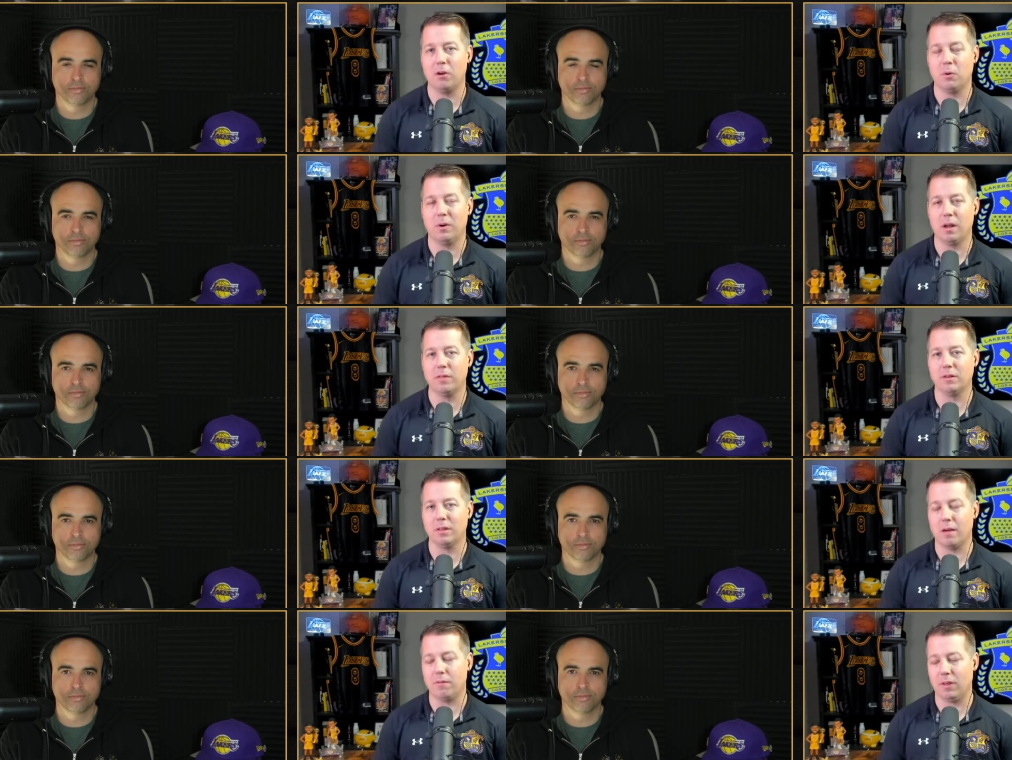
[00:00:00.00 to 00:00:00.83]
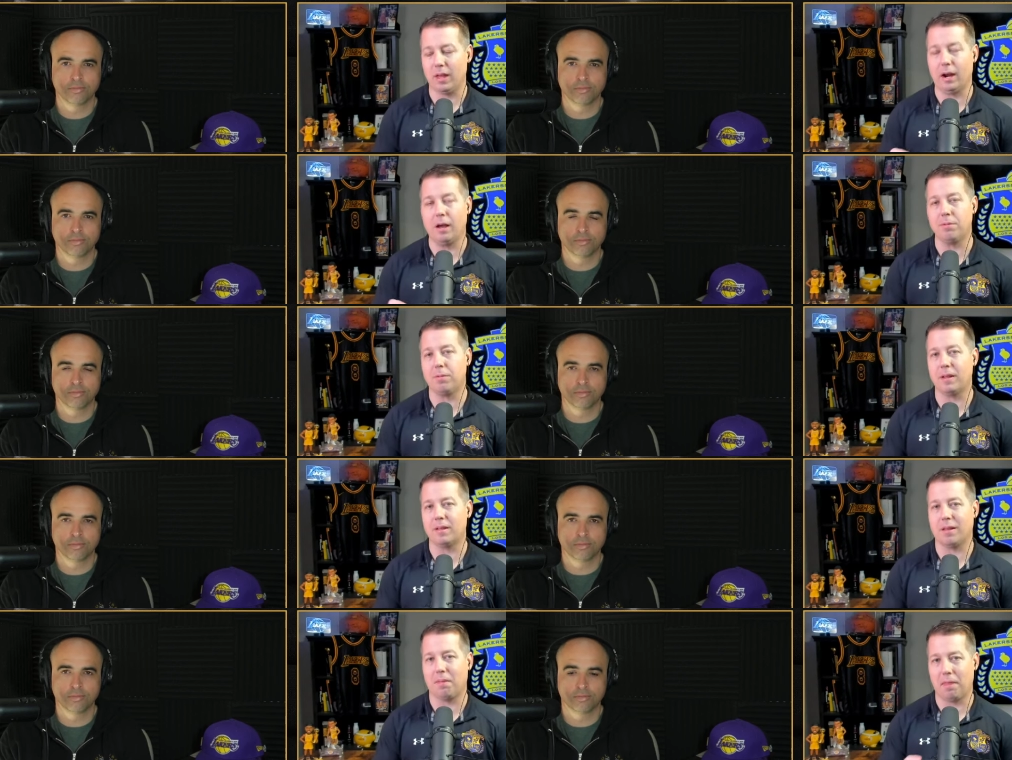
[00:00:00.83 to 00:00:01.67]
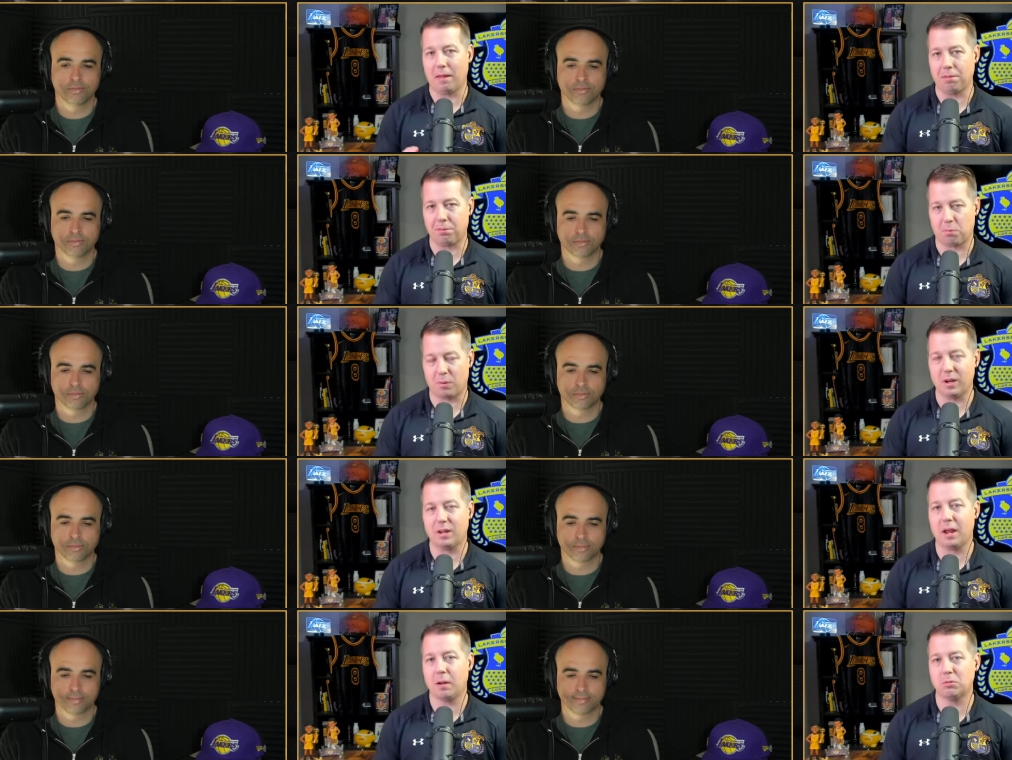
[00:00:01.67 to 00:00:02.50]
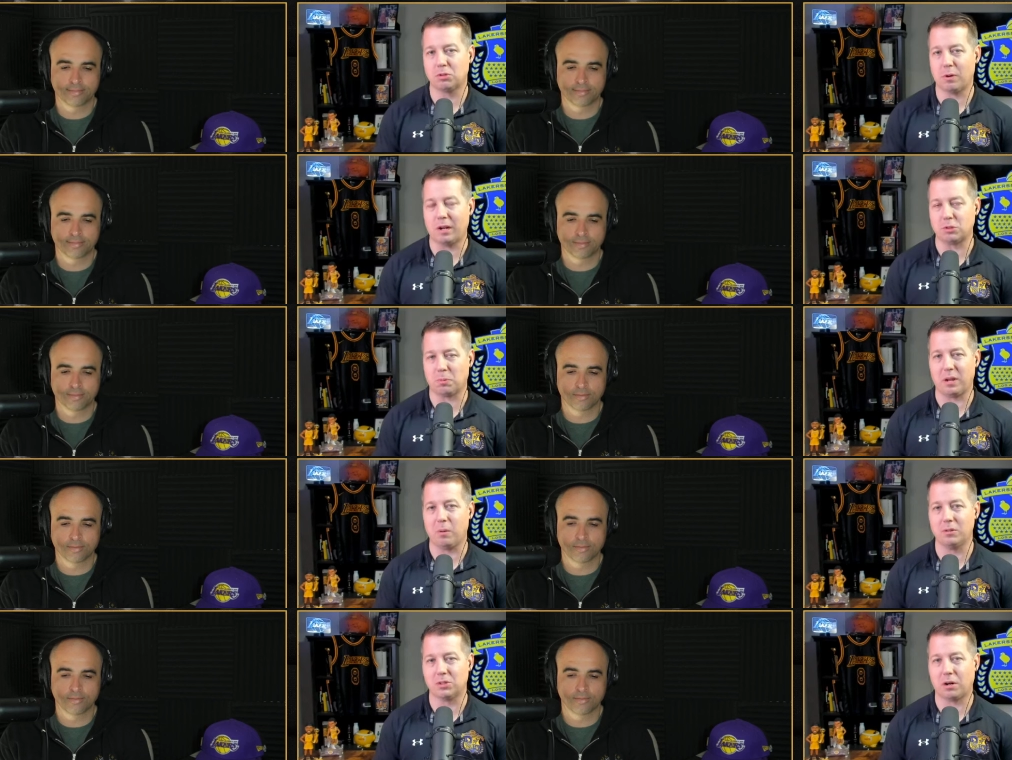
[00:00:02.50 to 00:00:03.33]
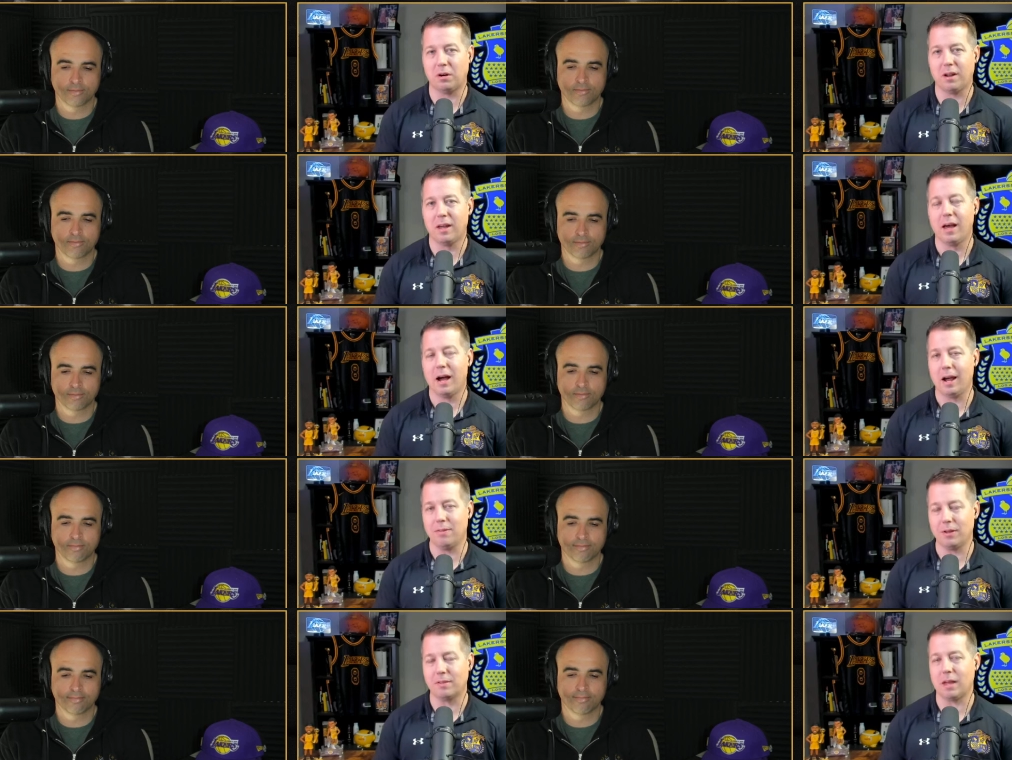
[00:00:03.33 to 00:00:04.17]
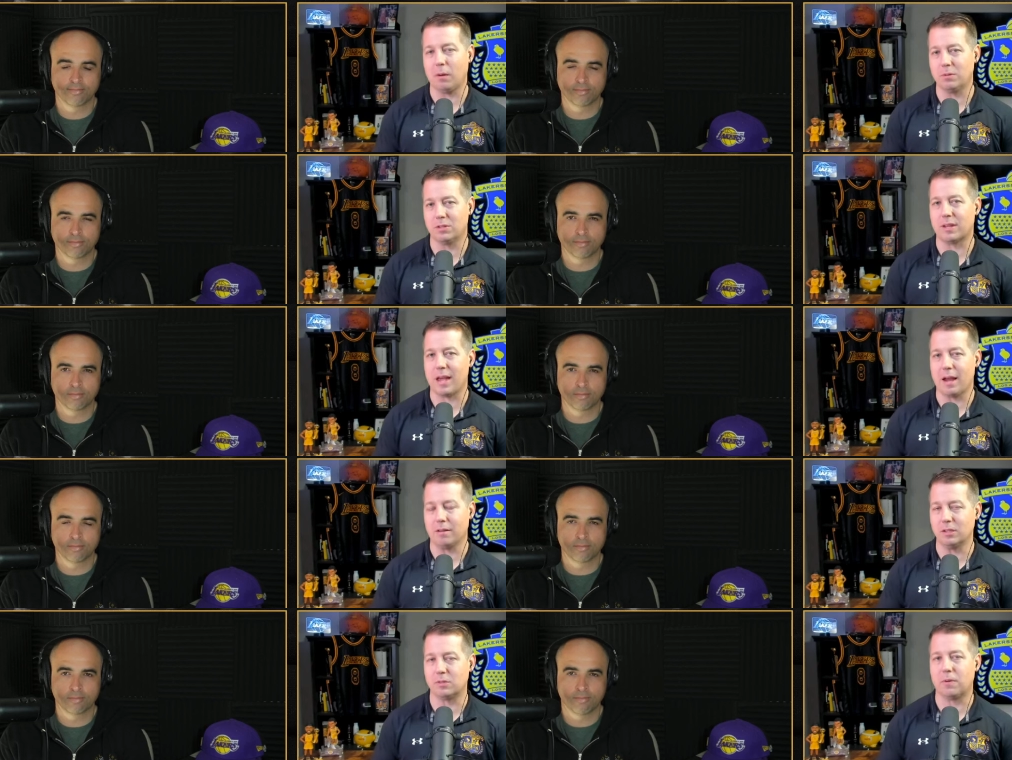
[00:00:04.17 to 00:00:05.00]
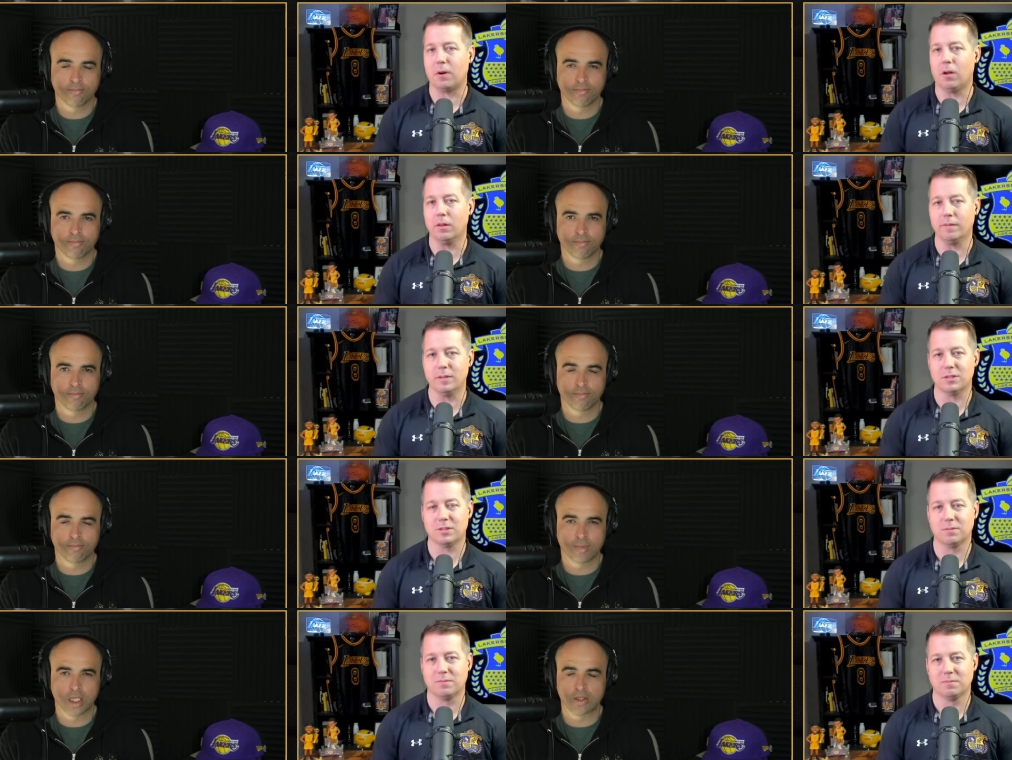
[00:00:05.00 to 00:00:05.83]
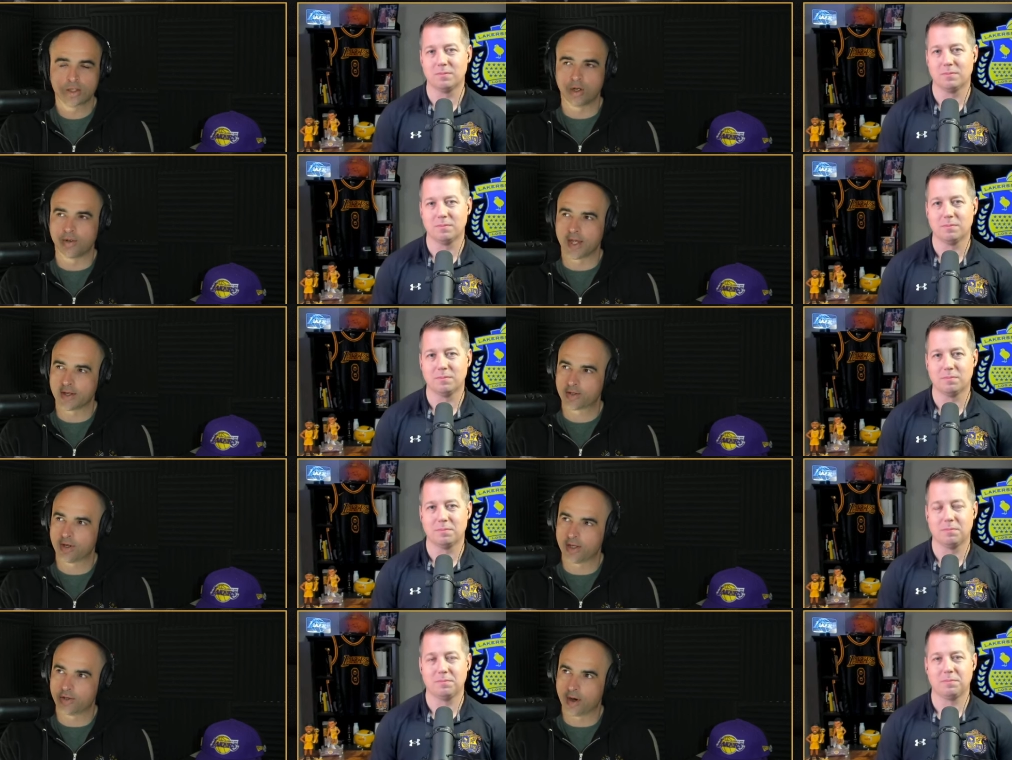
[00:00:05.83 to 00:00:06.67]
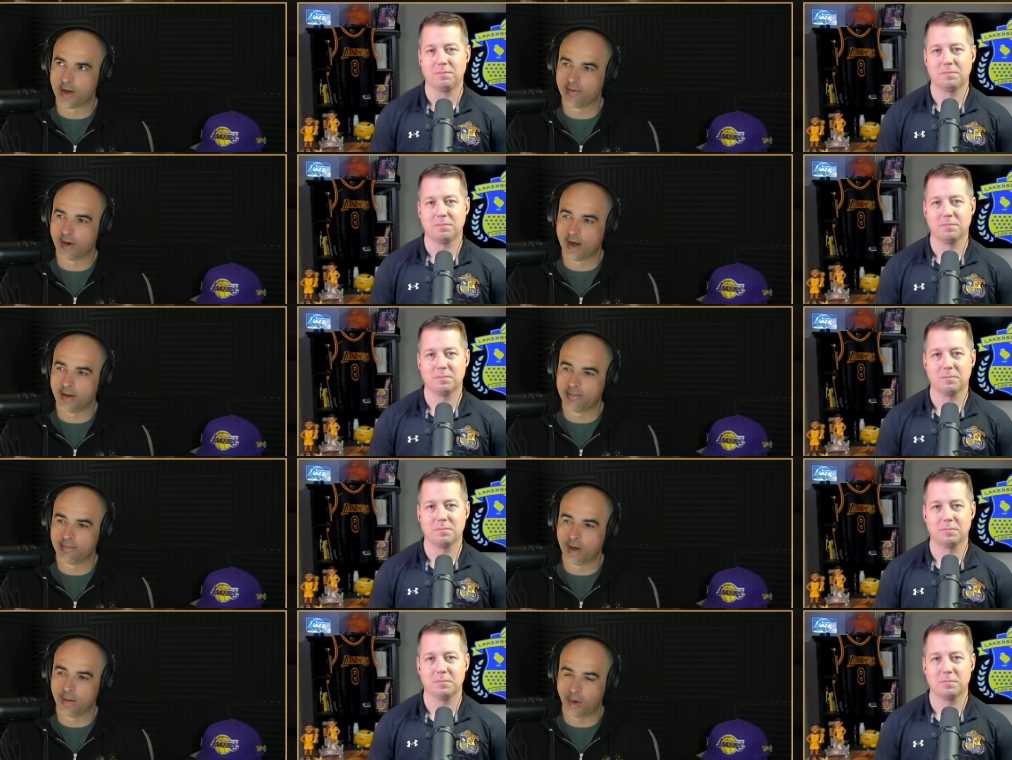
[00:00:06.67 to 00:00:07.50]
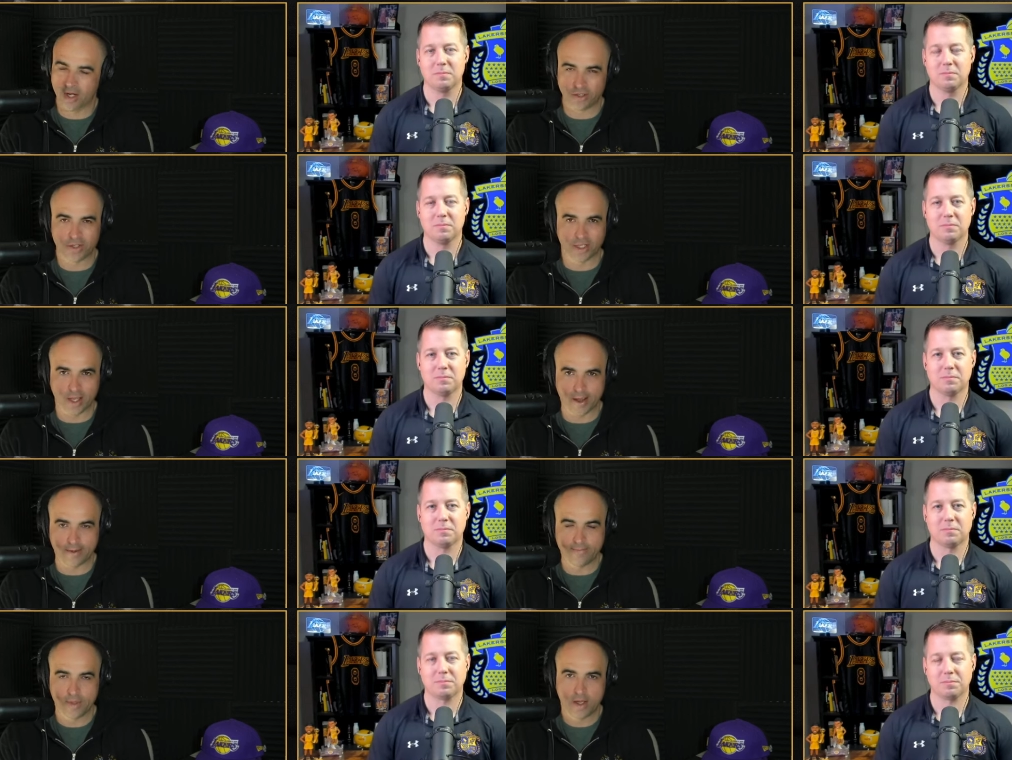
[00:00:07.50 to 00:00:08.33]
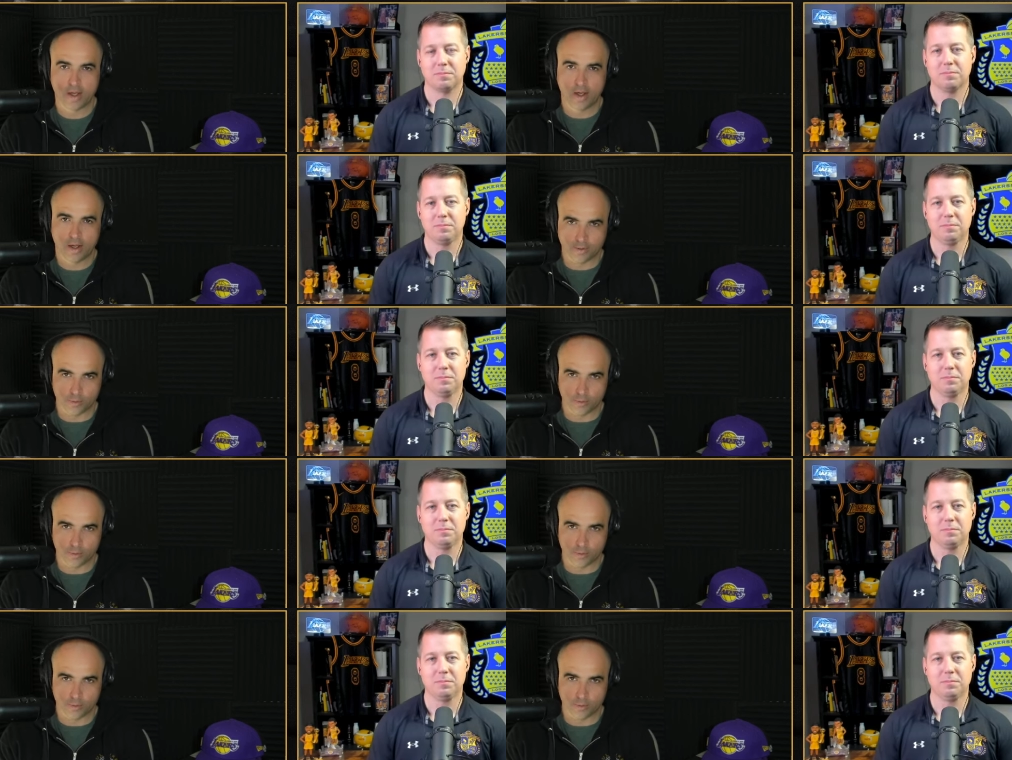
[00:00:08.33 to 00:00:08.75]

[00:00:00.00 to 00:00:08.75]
Speaker 1: to another level. And I think that three game stretch when he was hurt, I think that was the catalyst for all of this. So
Speaker 2: yesterday, Trev, um, I'm watching the game as we